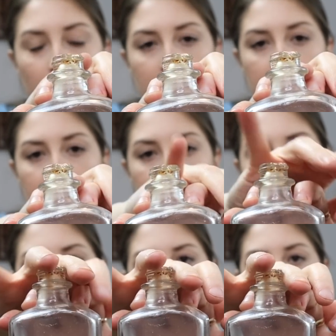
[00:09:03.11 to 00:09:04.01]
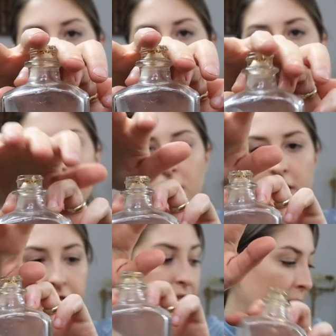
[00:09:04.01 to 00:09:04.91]
or just a single
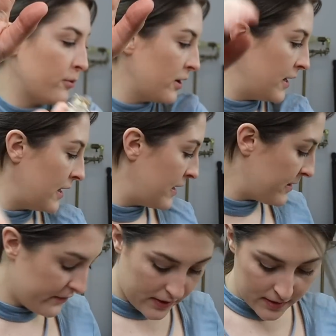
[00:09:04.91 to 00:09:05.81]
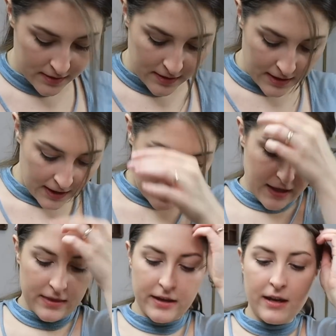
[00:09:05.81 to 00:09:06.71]
dried flower hanging out of it.
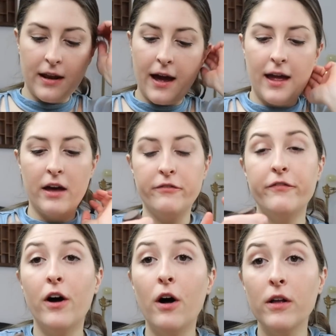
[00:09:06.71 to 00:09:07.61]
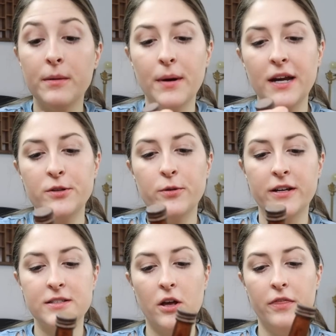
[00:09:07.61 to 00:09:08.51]
And then I had fall in mind when I
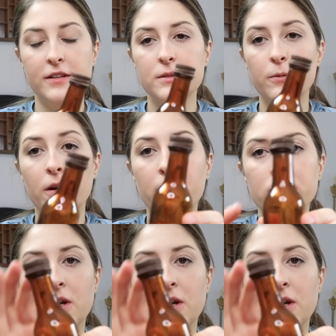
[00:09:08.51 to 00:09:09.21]
saw this one. It was